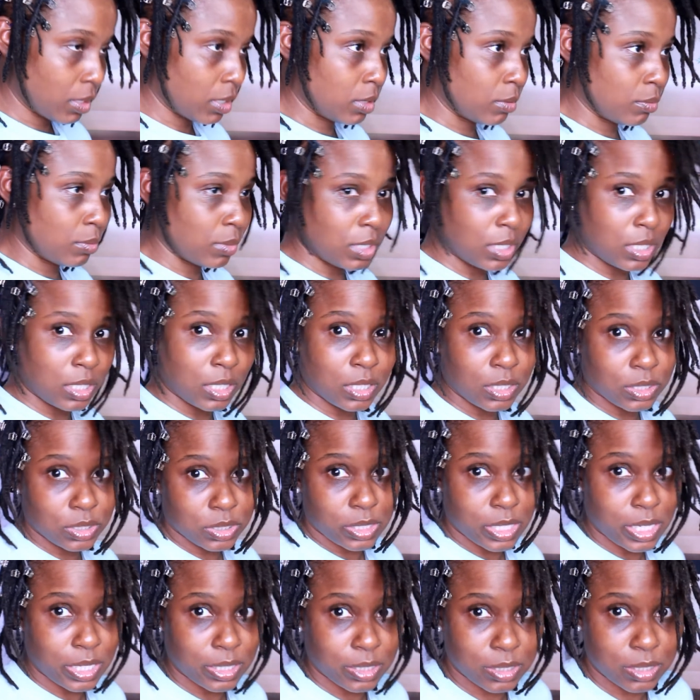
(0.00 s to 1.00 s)
as many
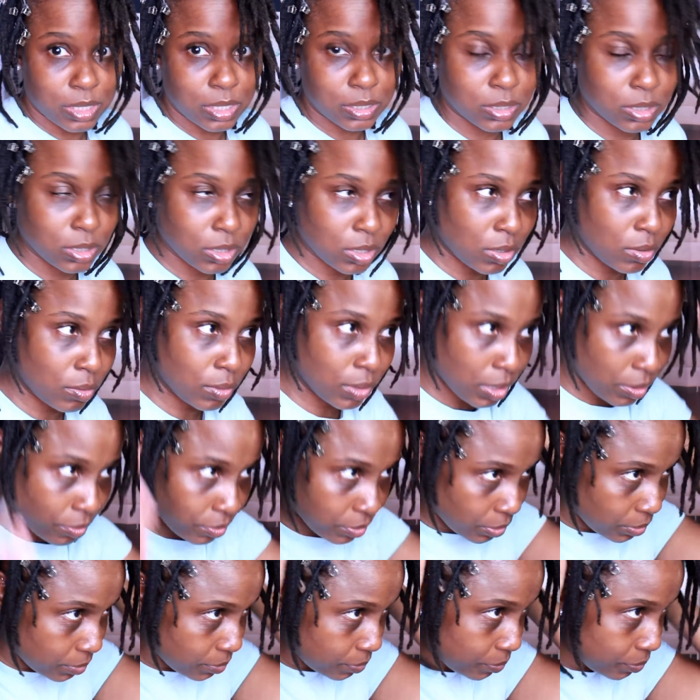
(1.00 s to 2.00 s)
English classes I took or
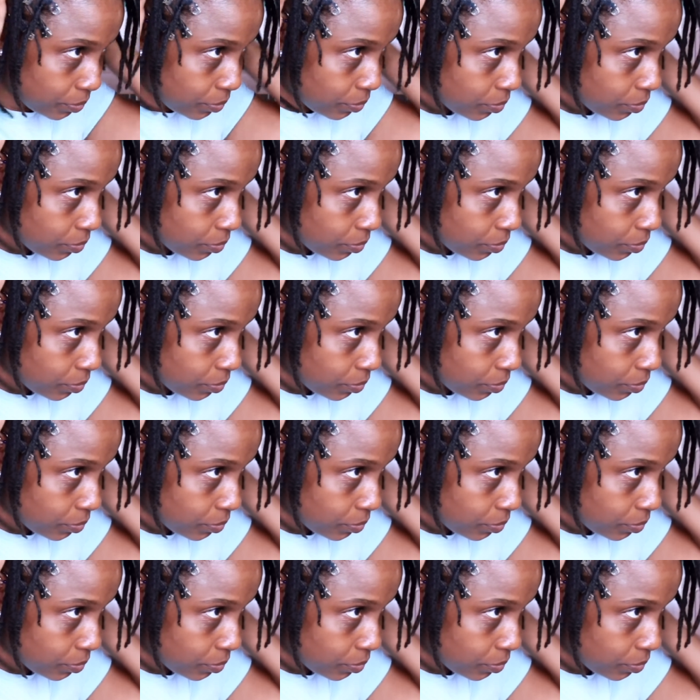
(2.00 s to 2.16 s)
whatever.